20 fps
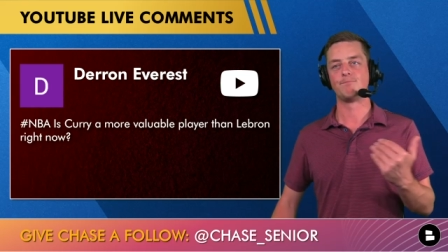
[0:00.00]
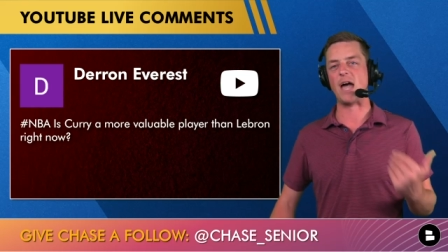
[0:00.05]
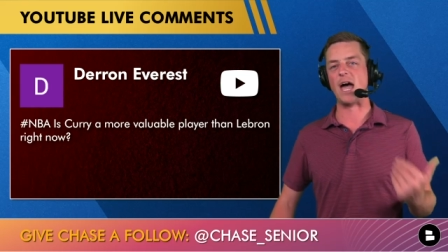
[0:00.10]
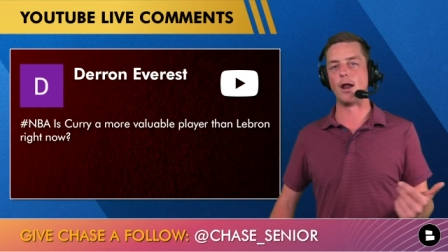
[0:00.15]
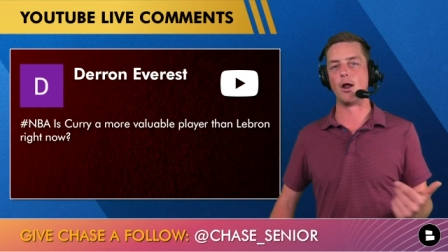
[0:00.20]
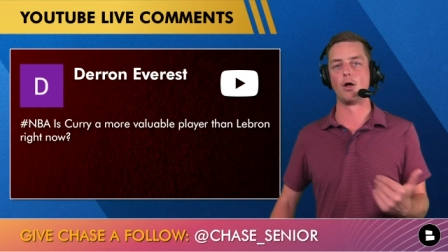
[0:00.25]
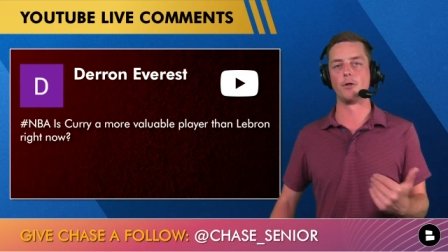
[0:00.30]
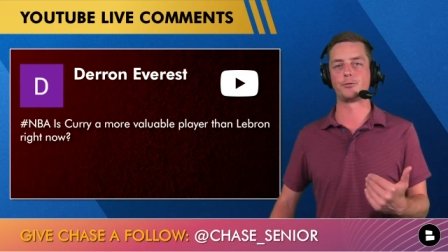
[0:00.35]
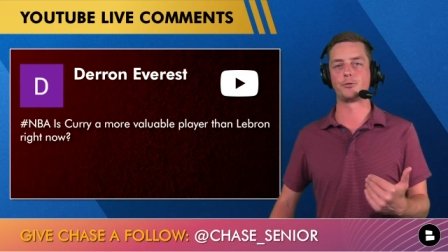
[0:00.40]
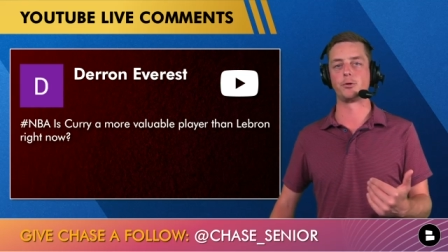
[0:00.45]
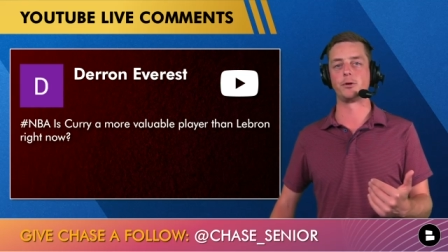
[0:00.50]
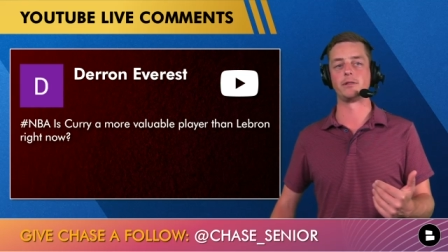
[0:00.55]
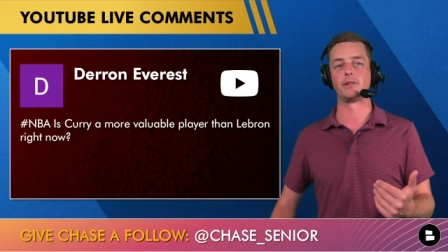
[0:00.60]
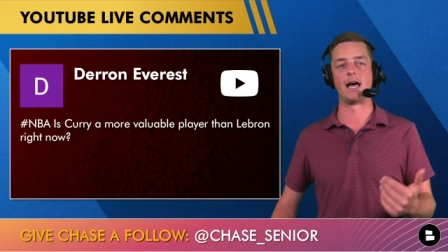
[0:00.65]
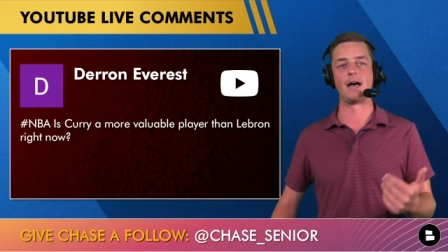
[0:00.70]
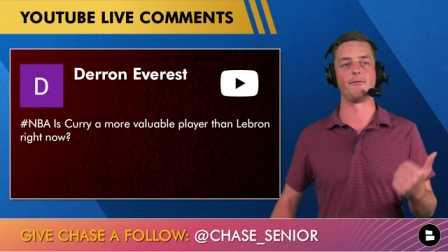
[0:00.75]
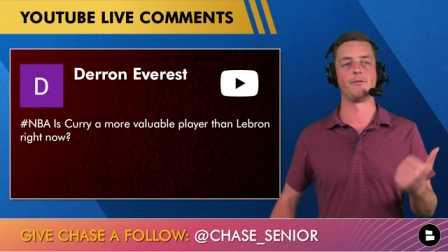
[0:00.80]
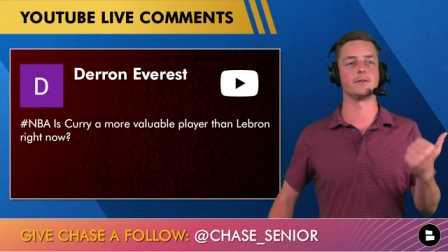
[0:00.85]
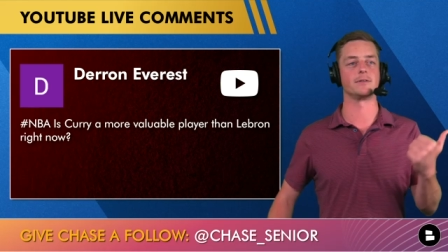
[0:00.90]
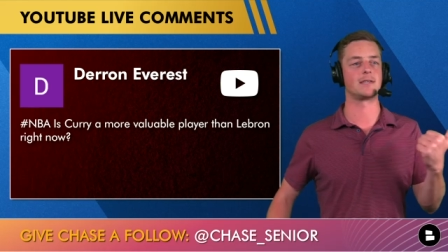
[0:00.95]
at all three
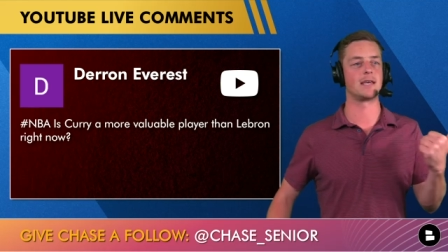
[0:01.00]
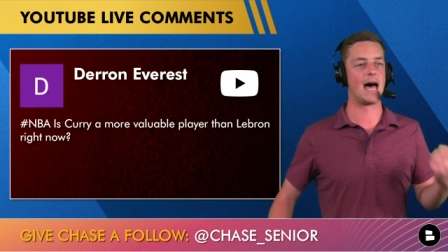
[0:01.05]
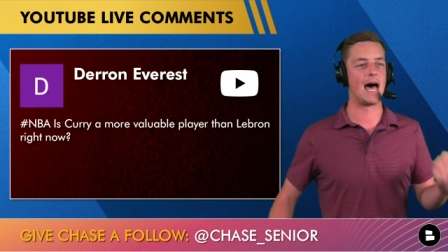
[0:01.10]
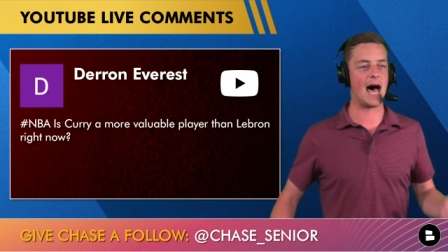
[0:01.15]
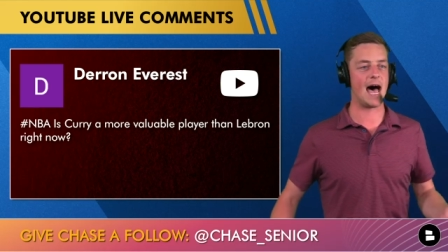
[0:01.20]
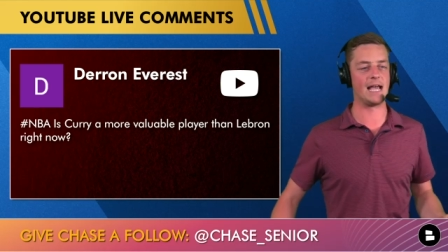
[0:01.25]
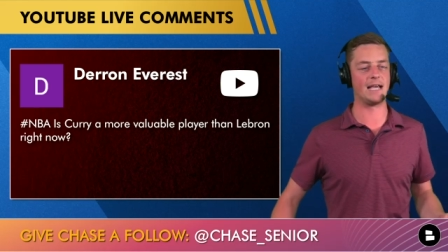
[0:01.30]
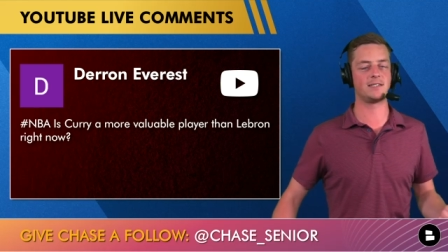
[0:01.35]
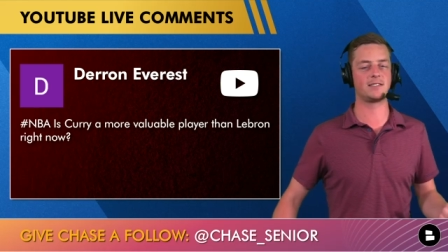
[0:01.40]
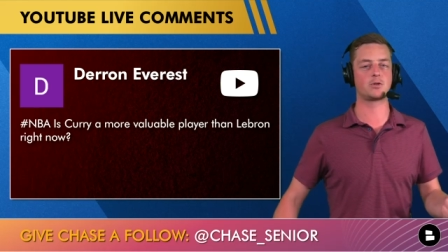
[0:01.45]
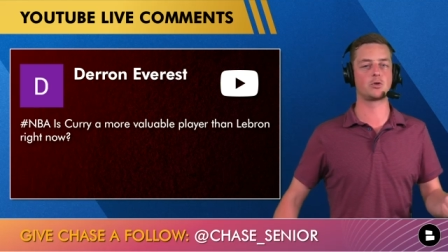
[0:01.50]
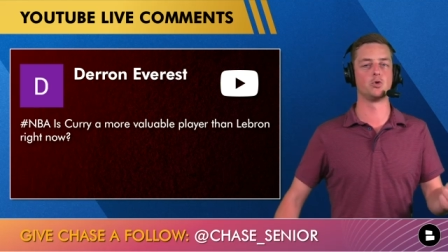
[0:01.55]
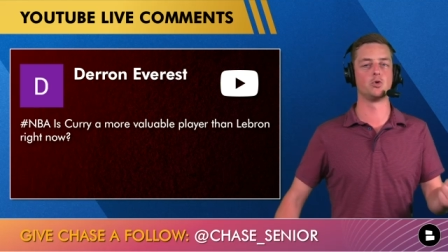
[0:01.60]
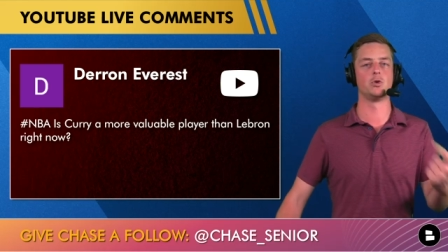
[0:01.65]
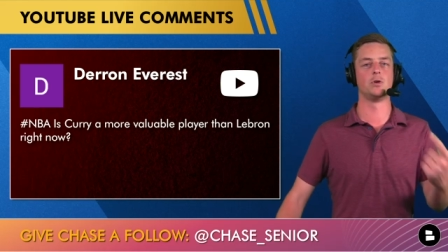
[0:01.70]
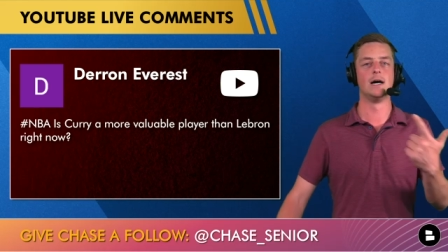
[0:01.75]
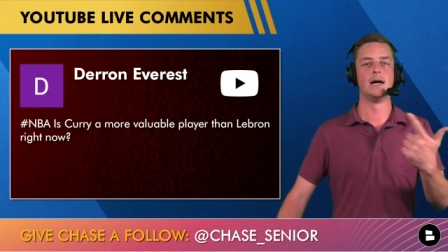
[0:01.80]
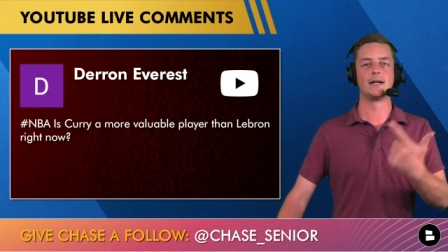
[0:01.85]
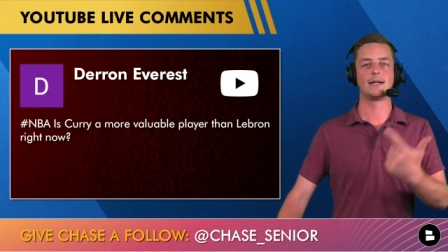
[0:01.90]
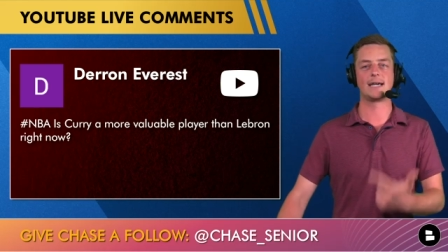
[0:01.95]
levels high
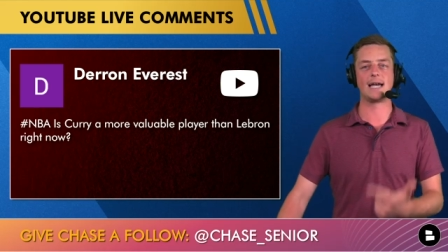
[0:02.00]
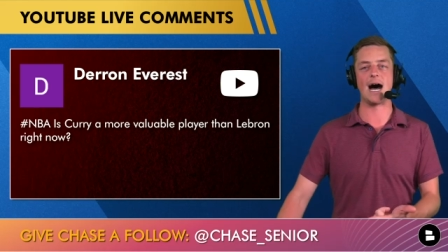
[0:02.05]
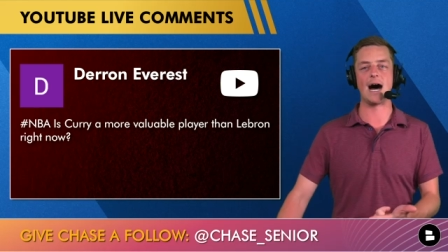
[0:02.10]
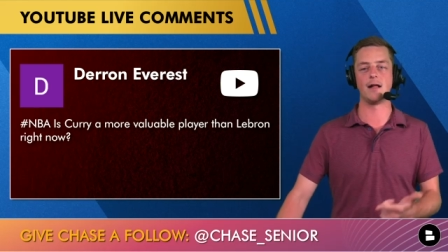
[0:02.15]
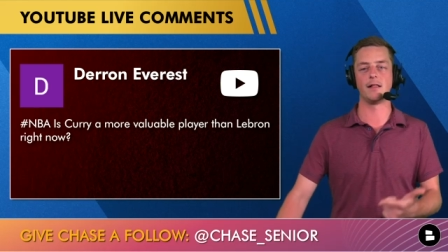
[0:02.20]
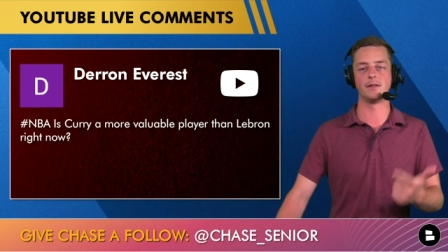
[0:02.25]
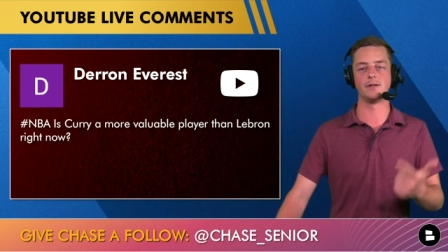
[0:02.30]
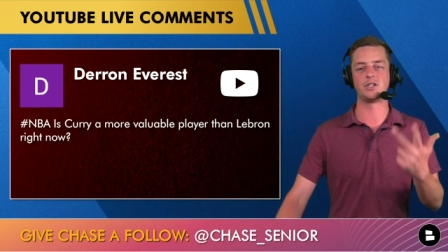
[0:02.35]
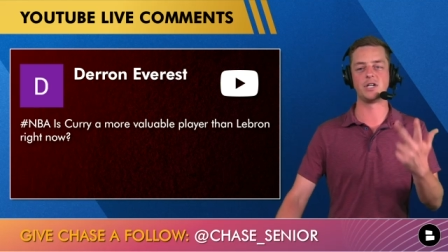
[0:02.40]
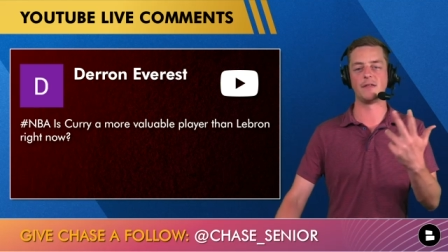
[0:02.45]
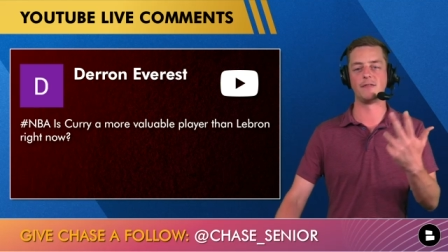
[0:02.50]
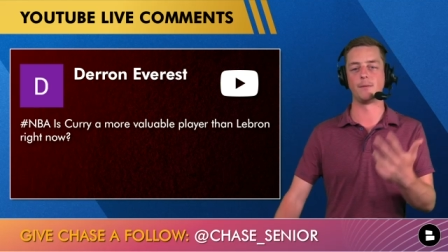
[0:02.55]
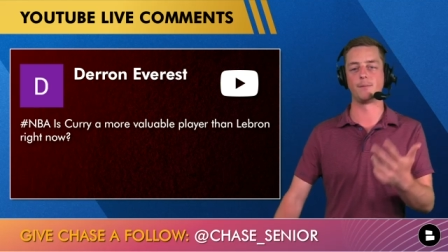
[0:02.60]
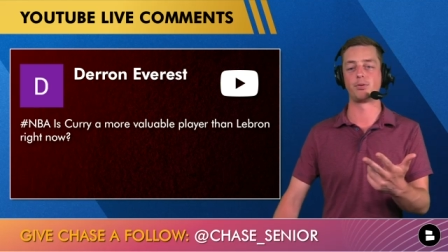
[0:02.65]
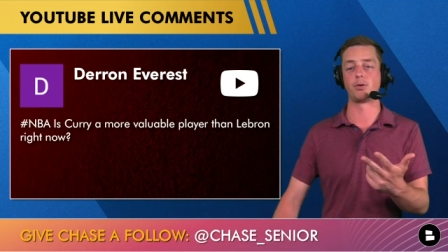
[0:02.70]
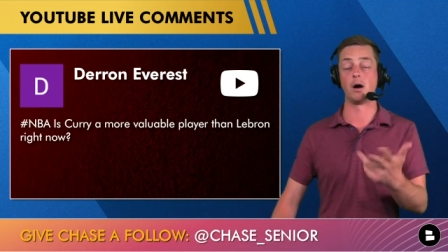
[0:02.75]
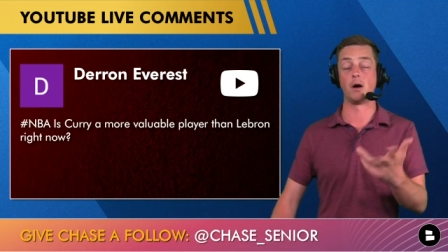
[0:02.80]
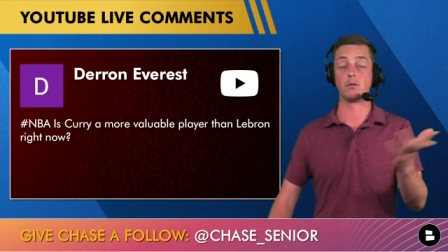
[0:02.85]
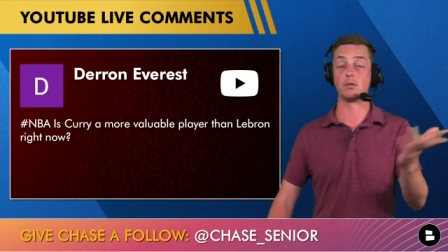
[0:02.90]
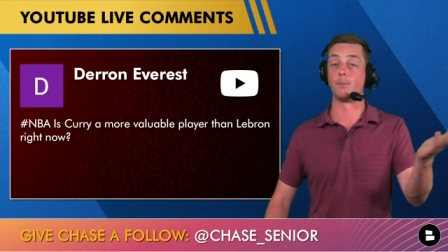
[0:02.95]
school, college, and the
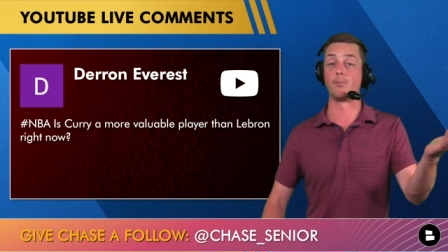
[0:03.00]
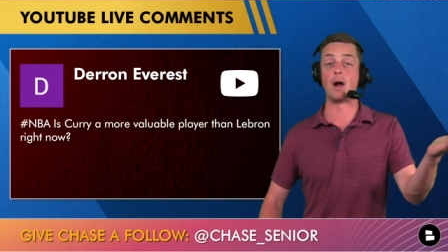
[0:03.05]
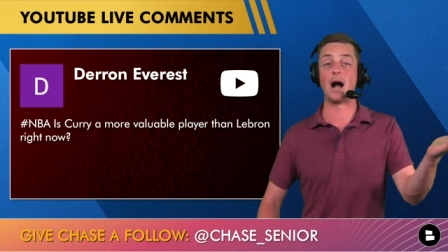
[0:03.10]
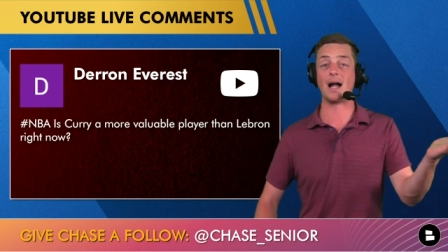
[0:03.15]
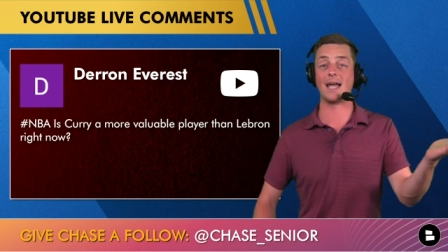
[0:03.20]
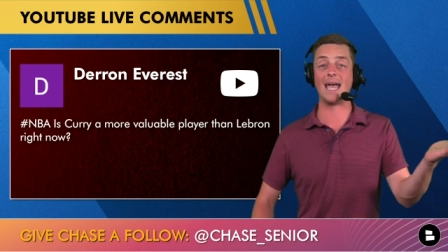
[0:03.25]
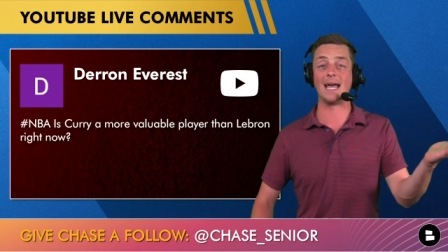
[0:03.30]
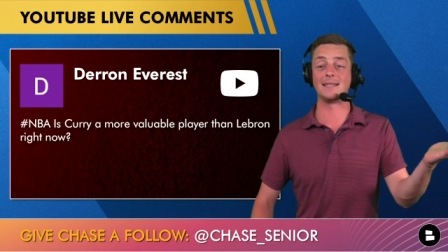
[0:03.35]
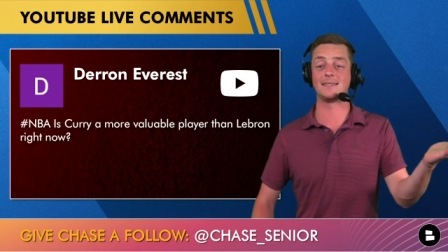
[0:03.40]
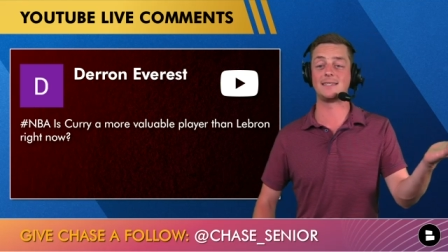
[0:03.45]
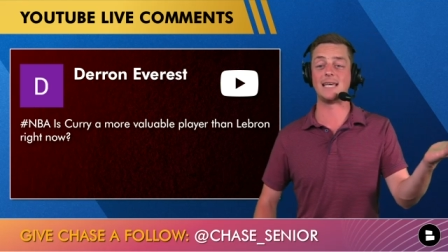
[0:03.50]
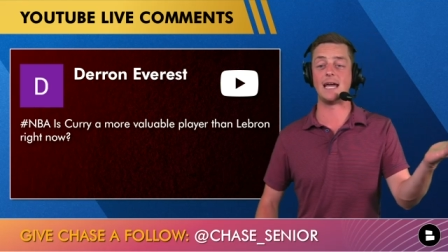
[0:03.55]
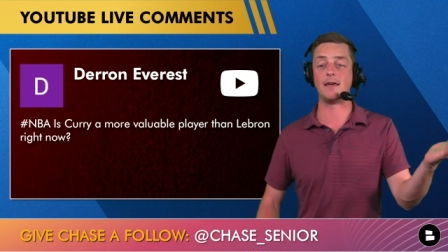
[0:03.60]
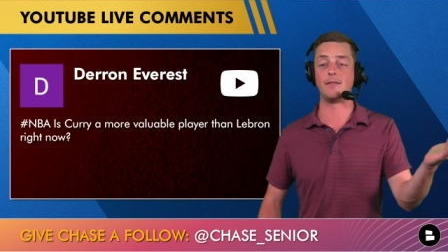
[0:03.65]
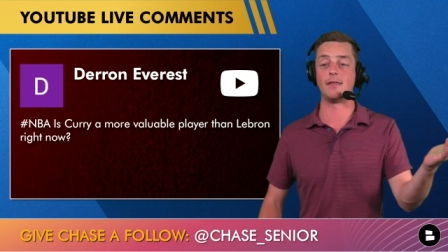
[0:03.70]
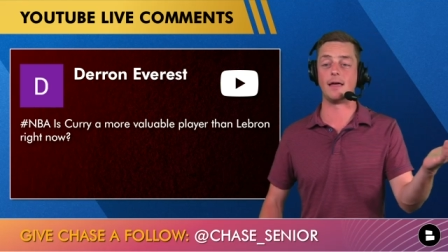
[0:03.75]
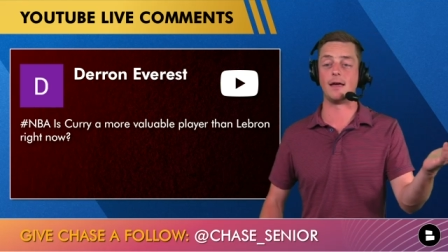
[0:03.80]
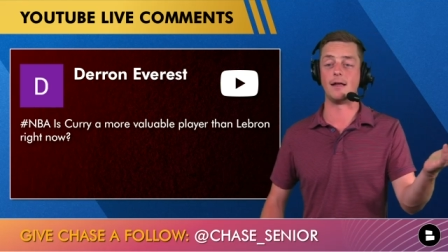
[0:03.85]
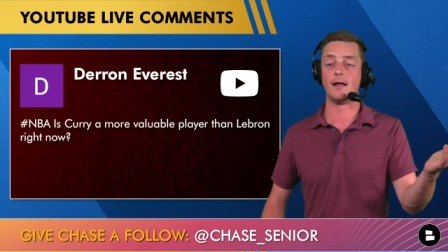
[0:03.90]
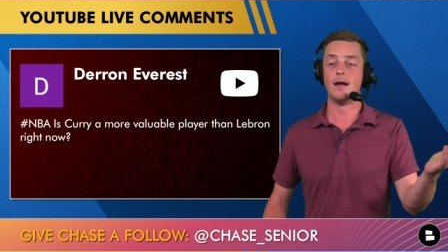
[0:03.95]
pro. LeBron can't say
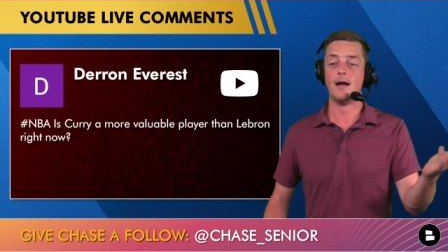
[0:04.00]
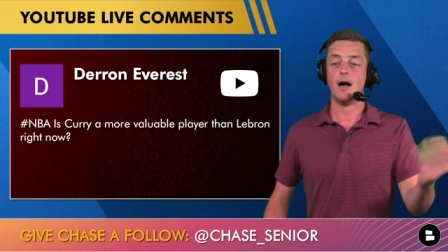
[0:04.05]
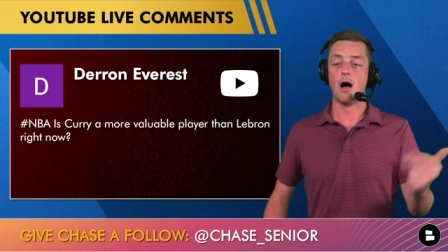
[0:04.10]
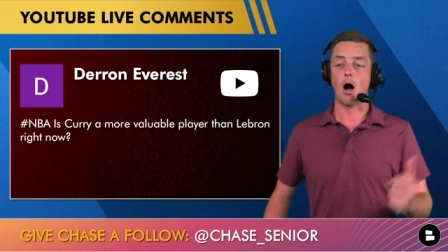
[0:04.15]
that.